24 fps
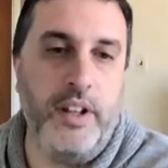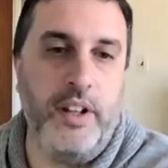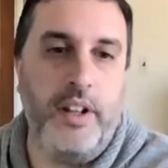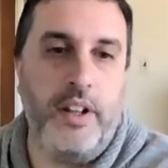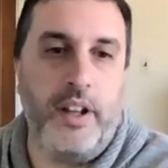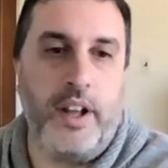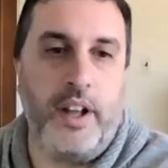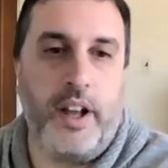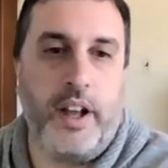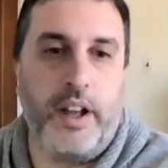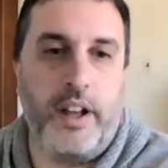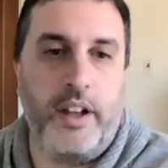
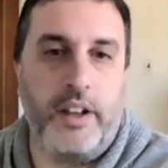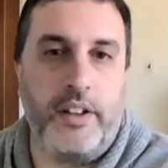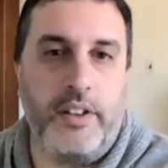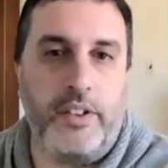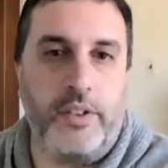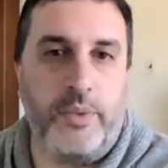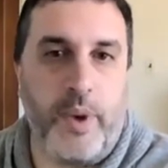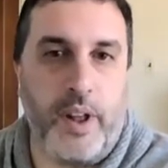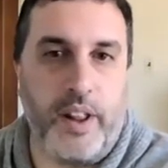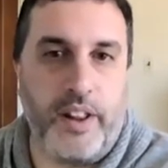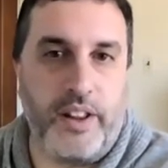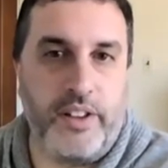
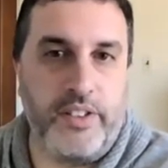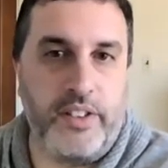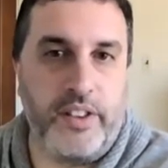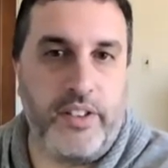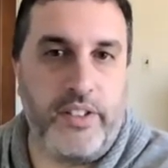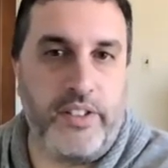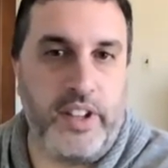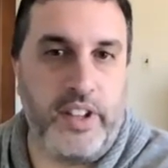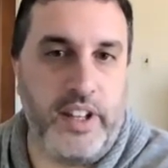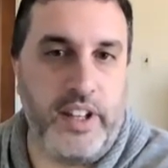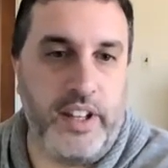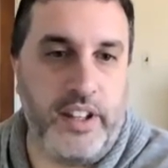as well as the
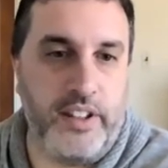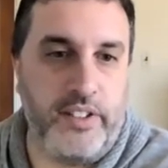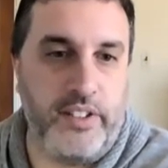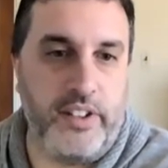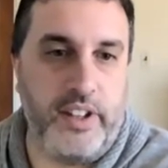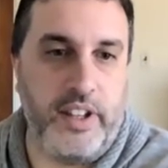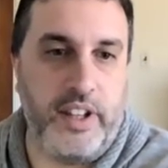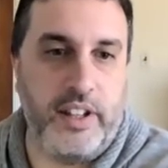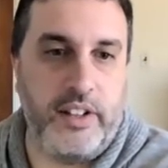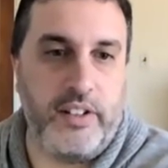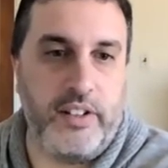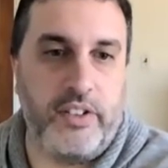
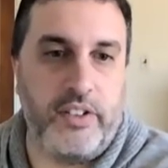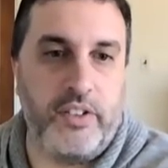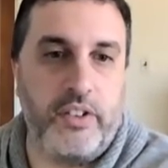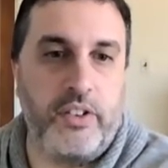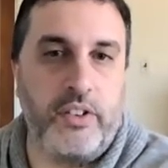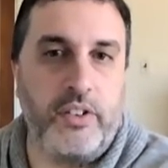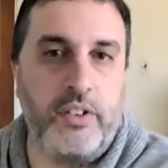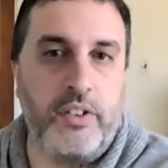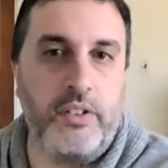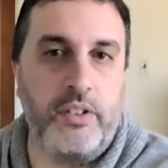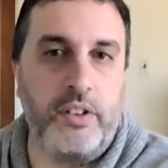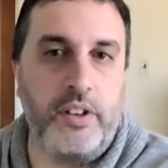CDC and
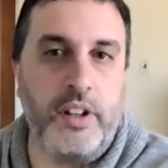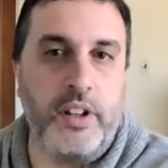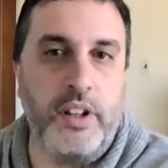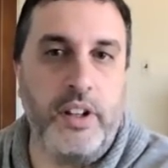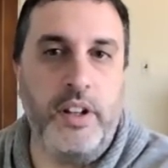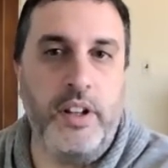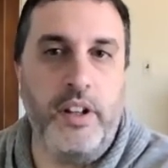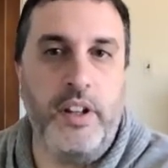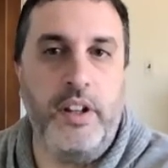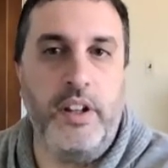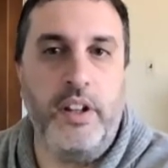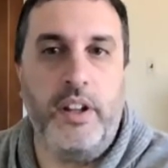CERN.
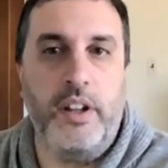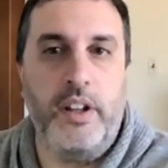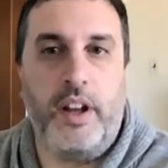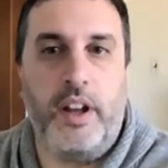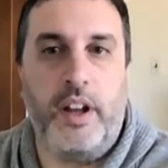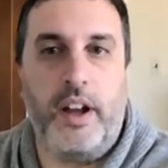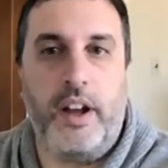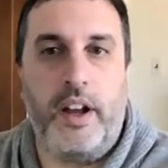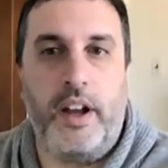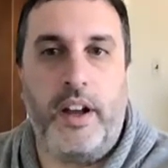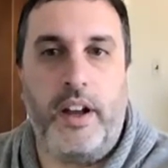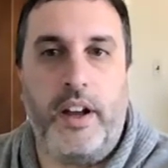
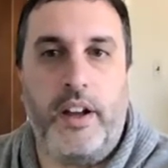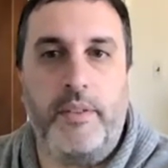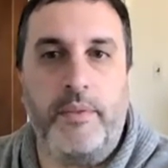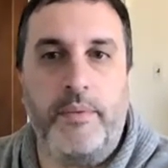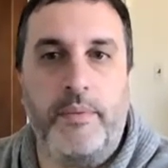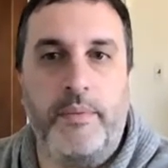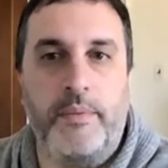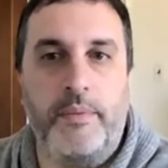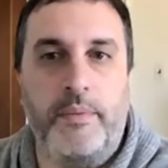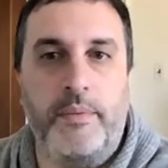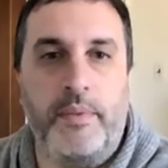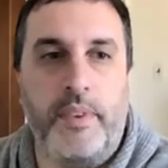
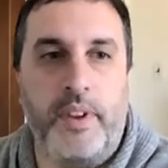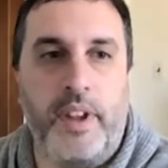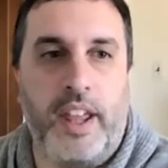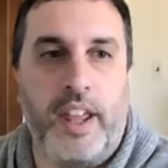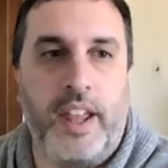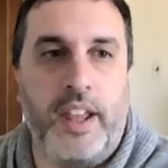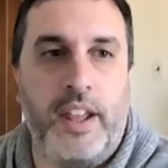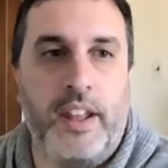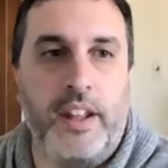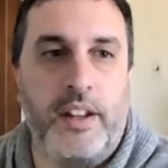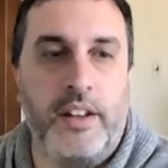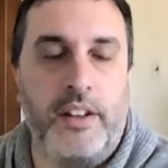
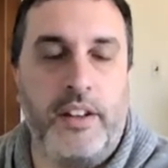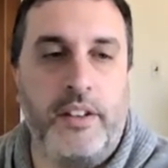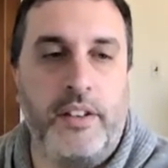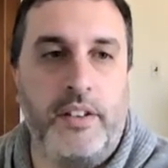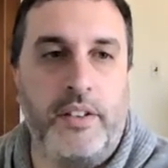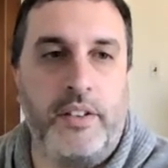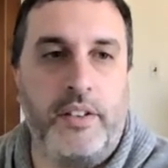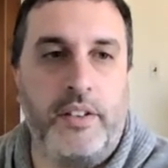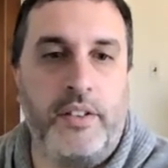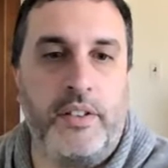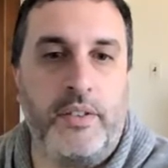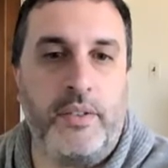
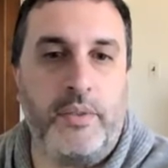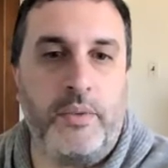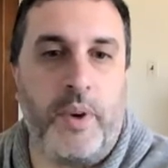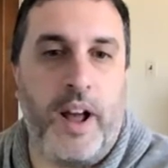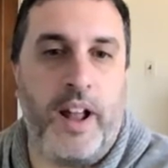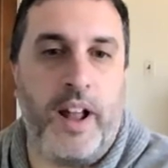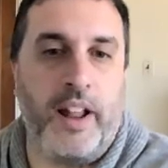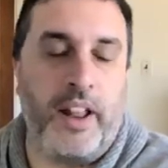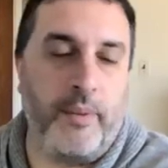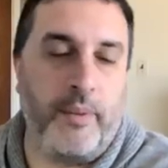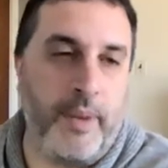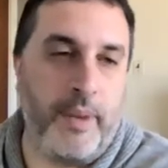And
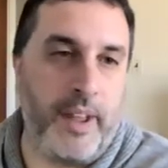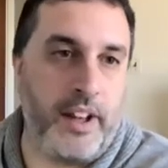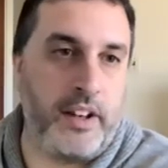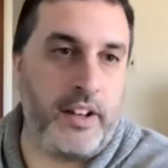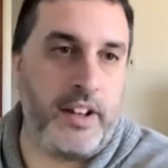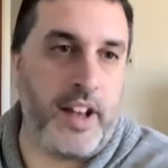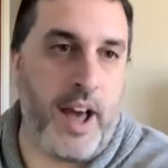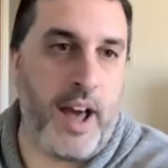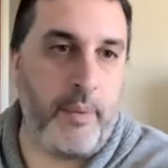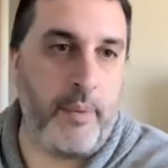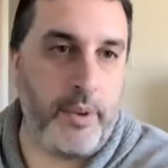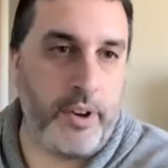while I'm at
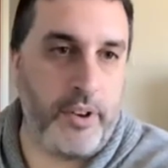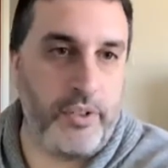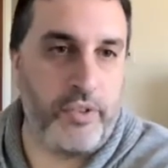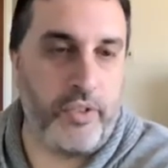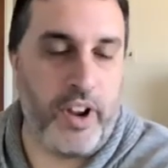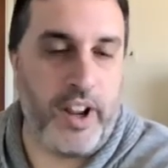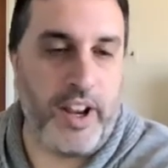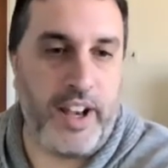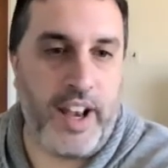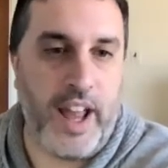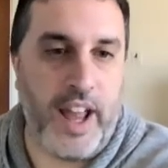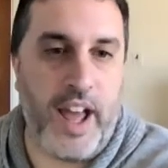Domino's
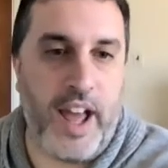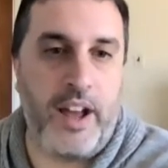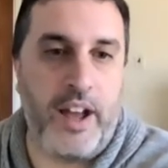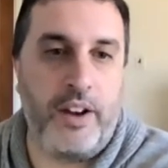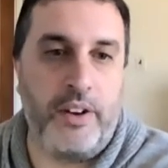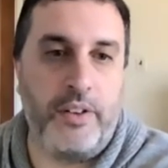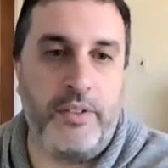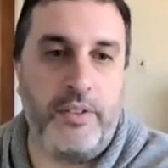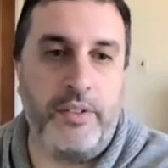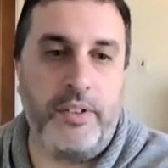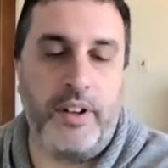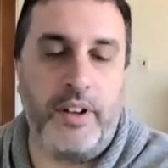right
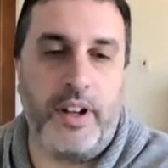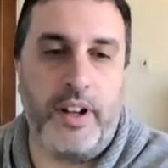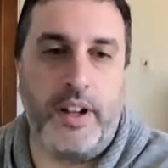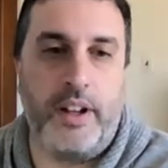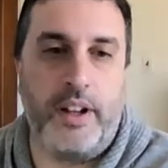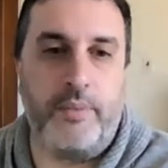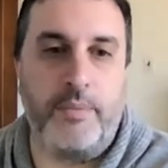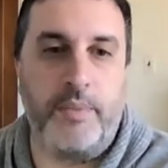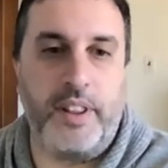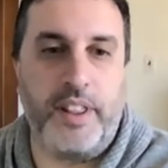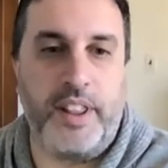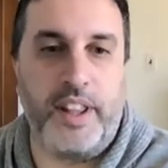
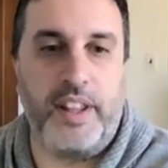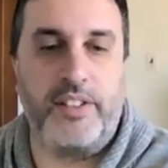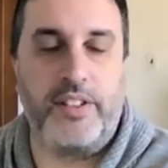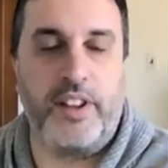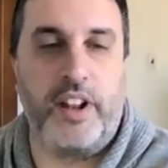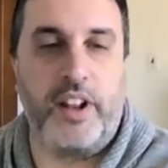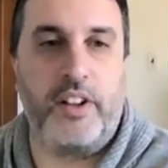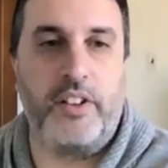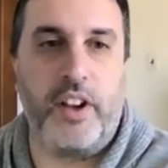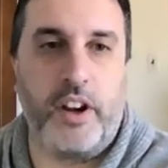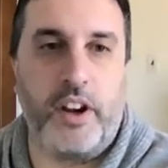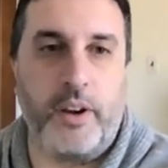now, the things that
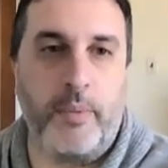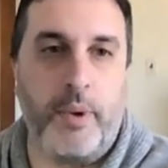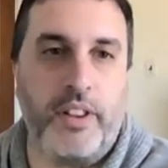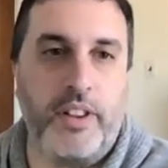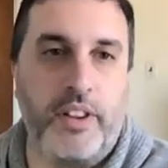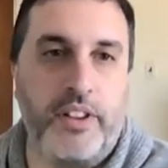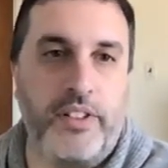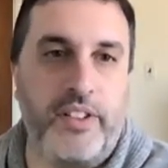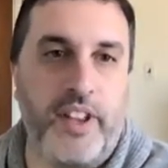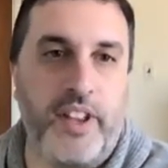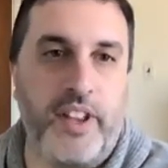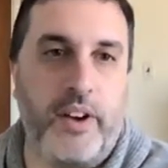I'll talk about
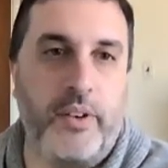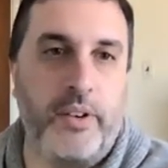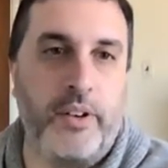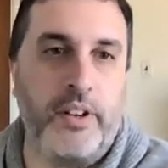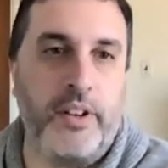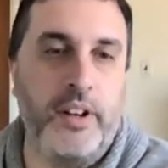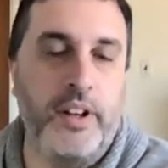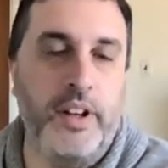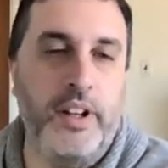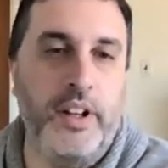this hour,